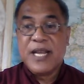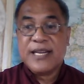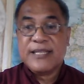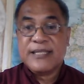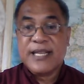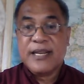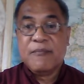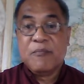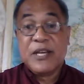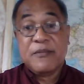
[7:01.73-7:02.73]
under study
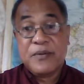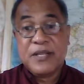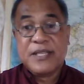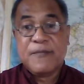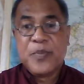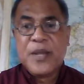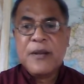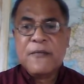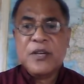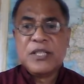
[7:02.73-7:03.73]
by the preacher.
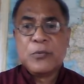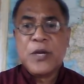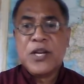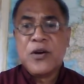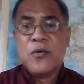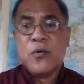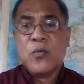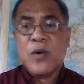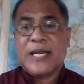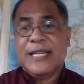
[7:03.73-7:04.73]
First, we know
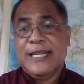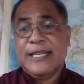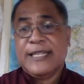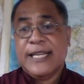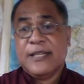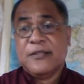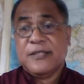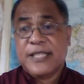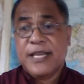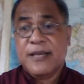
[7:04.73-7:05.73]
what he intended to
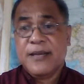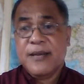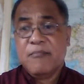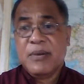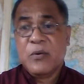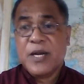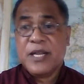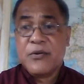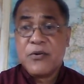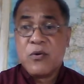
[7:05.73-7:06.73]
say by what he
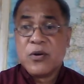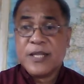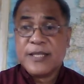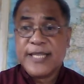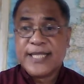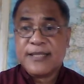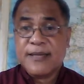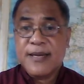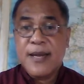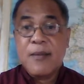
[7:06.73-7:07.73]
wrote on the text,
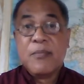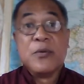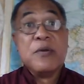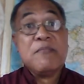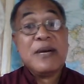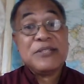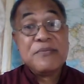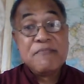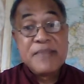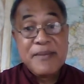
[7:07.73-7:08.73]
but we must
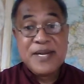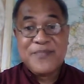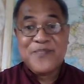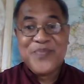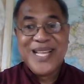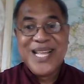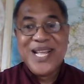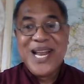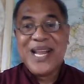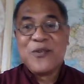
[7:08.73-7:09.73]
remember,
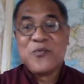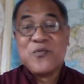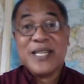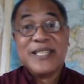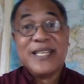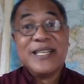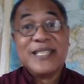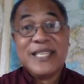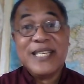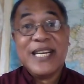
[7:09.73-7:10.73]
like watching
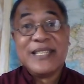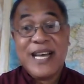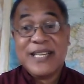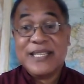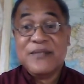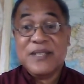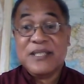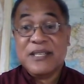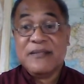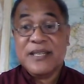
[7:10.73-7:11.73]
CSI TV
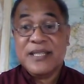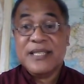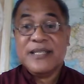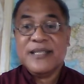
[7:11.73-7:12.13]
series,